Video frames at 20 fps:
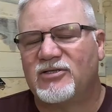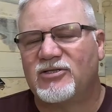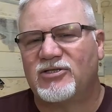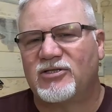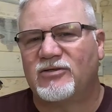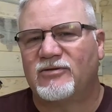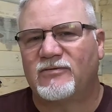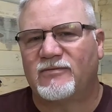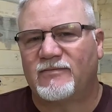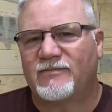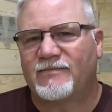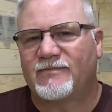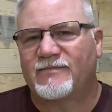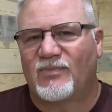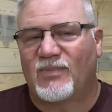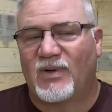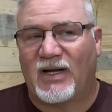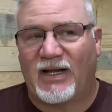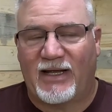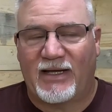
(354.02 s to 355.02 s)
in June.
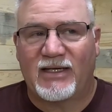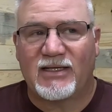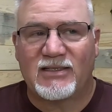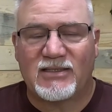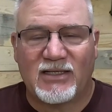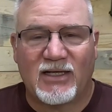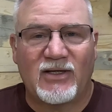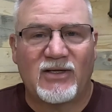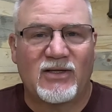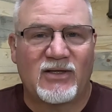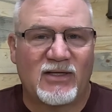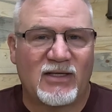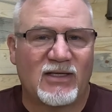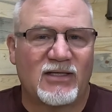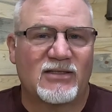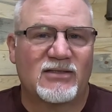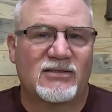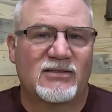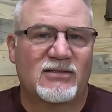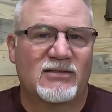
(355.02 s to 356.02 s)
But I can tell you
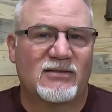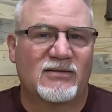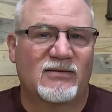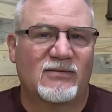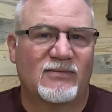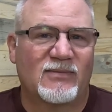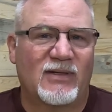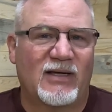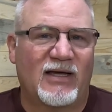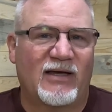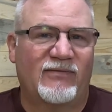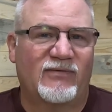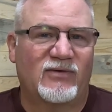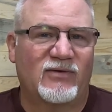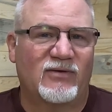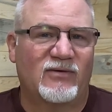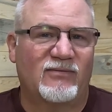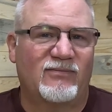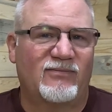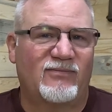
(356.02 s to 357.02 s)
this,
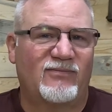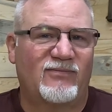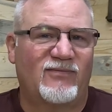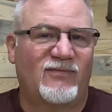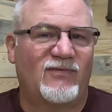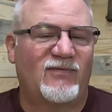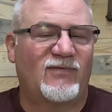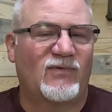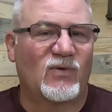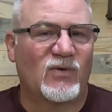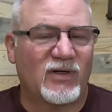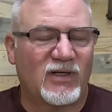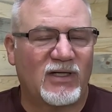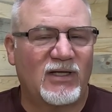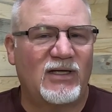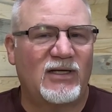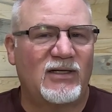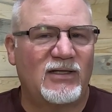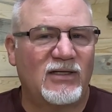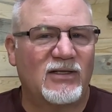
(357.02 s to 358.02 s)
after
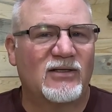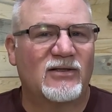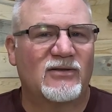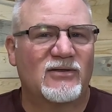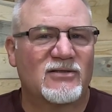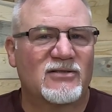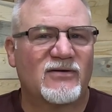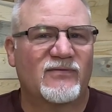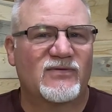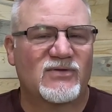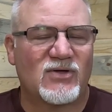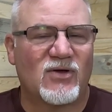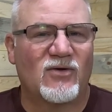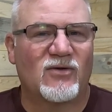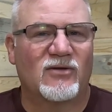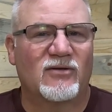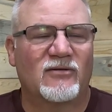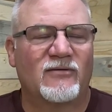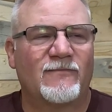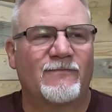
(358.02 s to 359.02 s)
14 years of
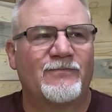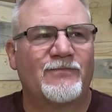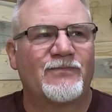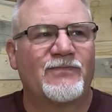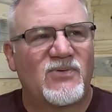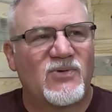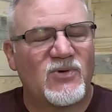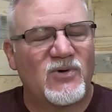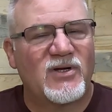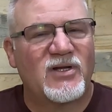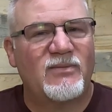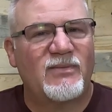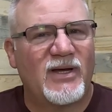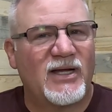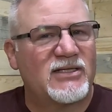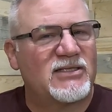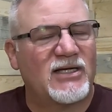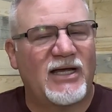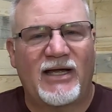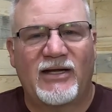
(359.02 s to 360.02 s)
solar, pretty
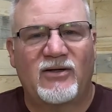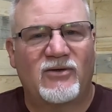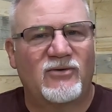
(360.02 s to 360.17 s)
much I